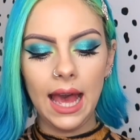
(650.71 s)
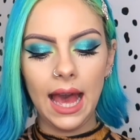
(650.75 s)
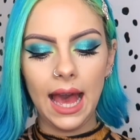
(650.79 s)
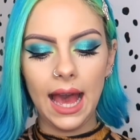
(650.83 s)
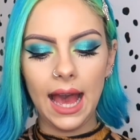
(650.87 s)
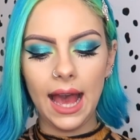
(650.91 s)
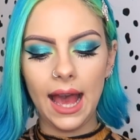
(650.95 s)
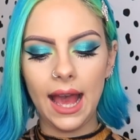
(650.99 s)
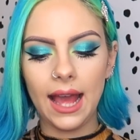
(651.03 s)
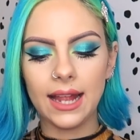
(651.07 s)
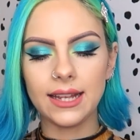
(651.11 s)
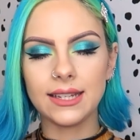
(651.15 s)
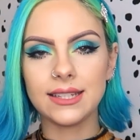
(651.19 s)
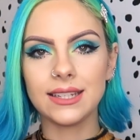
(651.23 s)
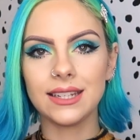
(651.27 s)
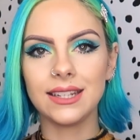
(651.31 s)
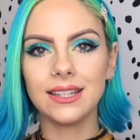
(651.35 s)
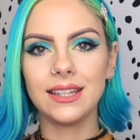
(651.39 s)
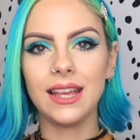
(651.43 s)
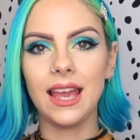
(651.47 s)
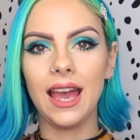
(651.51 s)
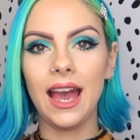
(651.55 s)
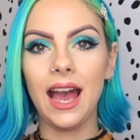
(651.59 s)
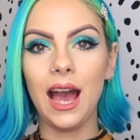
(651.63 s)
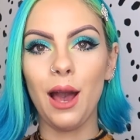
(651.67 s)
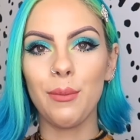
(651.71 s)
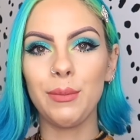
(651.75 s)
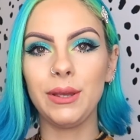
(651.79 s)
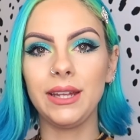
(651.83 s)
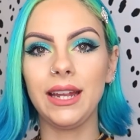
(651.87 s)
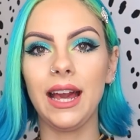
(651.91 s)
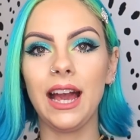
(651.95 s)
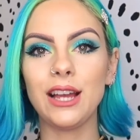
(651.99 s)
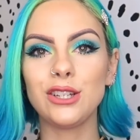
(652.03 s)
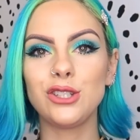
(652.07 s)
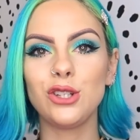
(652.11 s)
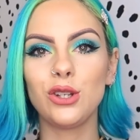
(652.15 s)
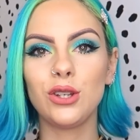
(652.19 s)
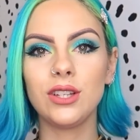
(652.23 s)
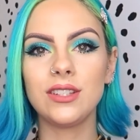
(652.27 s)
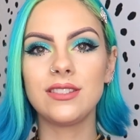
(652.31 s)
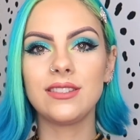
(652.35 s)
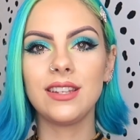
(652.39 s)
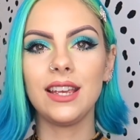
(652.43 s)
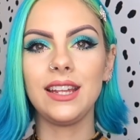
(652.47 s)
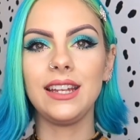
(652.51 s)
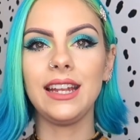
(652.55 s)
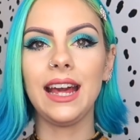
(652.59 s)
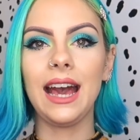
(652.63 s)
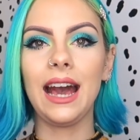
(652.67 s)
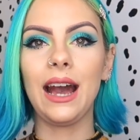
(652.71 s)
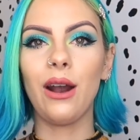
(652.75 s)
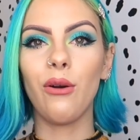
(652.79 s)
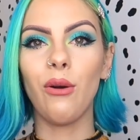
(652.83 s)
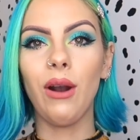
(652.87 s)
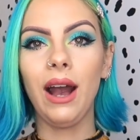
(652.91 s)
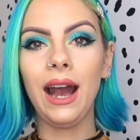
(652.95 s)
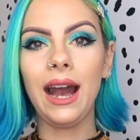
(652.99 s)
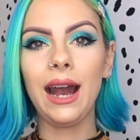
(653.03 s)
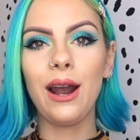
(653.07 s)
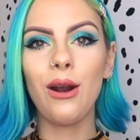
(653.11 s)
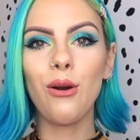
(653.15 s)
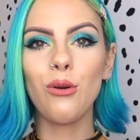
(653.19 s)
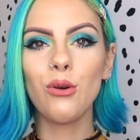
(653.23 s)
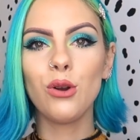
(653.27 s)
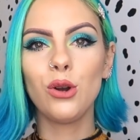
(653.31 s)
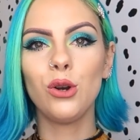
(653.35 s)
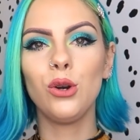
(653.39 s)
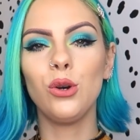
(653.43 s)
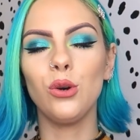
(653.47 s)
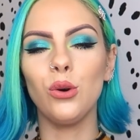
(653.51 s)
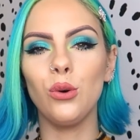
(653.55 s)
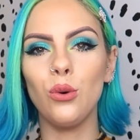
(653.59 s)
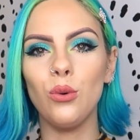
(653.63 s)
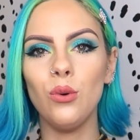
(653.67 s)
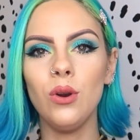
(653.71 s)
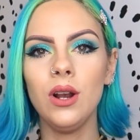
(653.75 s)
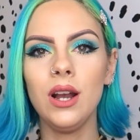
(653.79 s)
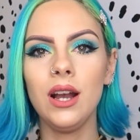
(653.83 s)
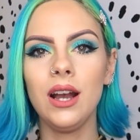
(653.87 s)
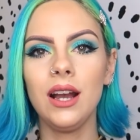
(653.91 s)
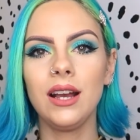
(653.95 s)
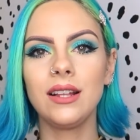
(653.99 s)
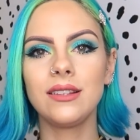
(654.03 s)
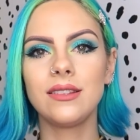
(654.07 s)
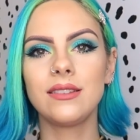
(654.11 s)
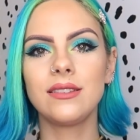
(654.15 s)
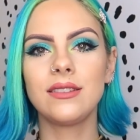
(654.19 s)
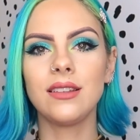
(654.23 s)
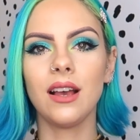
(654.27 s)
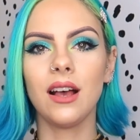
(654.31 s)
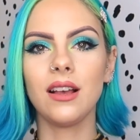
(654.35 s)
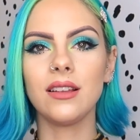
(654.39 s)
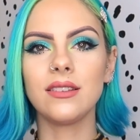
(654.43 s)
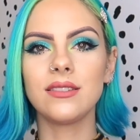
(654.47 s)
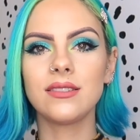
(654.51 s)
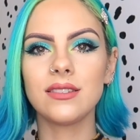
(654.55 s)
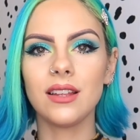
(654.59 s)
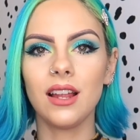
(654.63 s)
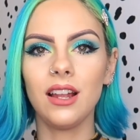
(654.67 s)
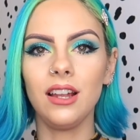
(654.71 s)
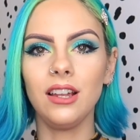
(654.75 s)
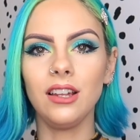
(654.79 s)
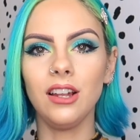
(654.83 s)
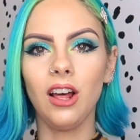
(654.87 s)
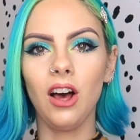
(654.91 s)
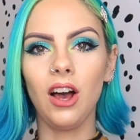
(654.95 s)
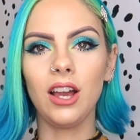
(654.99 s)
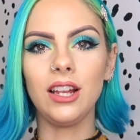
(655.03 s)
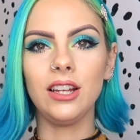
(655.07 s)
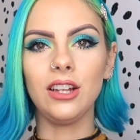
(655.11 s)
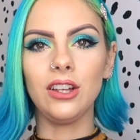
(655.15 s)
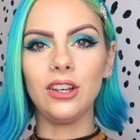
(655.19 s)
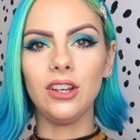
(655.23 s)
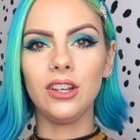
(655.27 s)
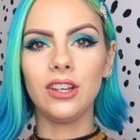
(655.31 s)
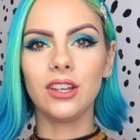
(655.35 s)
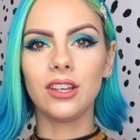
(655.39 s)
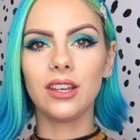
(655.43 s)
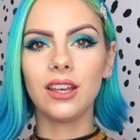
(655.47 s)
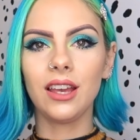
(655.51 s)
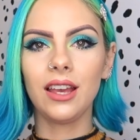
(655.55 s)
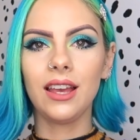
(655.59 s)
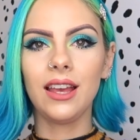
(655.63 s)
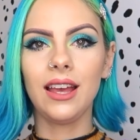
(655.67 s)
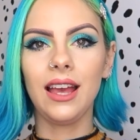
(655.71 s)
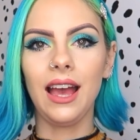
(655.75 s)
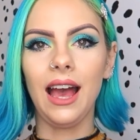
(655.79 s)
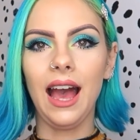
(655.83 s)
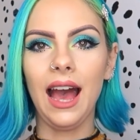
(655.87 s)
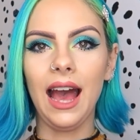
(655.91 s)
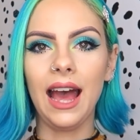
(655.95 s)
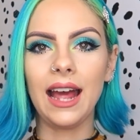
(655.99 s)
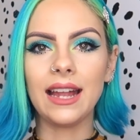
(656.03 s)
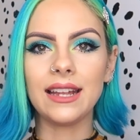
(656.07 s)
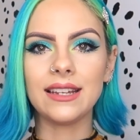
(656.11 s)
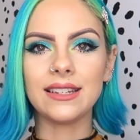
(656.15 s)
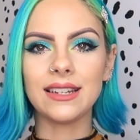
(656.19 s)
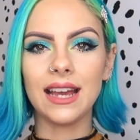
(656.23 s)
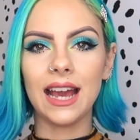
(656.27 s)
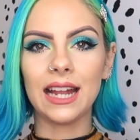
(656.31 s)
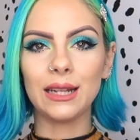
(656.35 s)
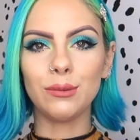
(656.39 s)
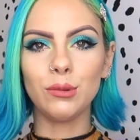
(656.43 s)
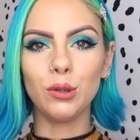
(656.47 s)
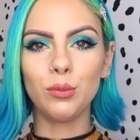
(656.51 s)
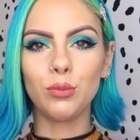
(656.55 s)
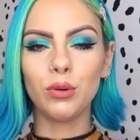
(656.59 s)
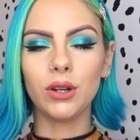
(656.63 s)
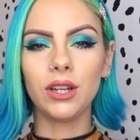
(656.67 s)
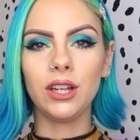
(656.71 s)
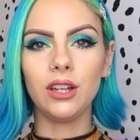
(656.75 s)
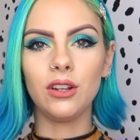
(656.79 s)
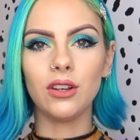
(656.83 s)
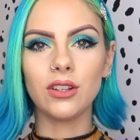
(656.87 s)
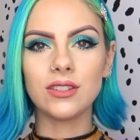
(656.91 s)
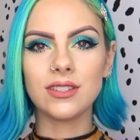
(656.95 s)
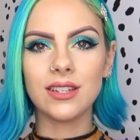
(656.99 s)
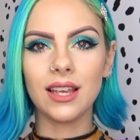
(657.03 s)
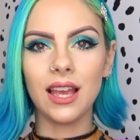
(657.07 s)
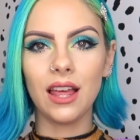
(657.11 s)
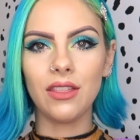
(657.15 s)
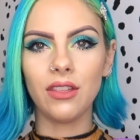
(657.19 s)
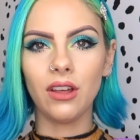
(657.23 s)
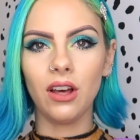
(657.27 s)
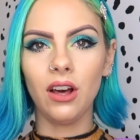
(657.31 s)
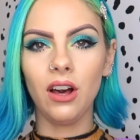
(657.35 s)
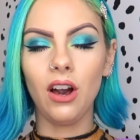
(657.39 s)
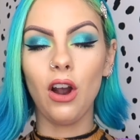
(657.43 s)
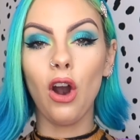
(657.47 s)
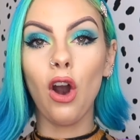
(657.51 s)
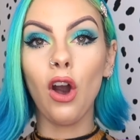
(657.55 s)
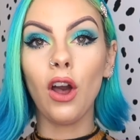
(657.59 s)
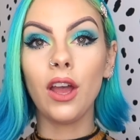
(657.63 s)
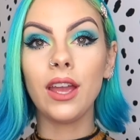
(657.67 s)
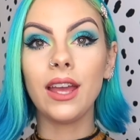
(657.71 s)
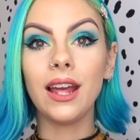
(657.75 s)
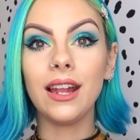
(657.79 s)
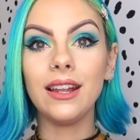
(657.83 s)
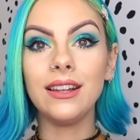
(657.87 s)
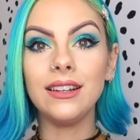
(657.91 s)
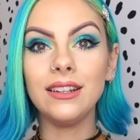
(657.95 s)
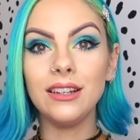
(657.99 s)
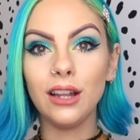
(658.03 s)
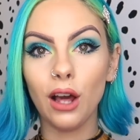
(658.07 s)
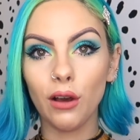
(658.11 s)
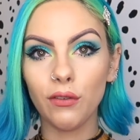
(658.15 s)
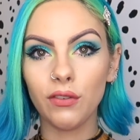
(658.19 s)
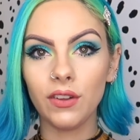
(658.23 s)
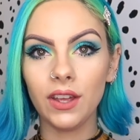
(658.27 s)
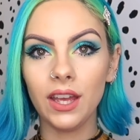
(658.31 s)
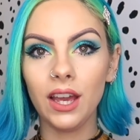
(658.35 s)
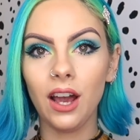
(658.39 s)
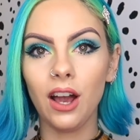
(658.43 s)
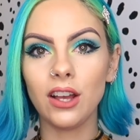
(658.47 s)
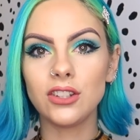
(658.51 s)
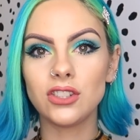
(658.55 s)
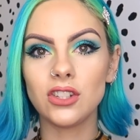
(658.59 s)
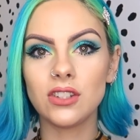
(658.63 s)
And yeah, I mean, as you can see now, how cool does lilac and animal print look together? I love it.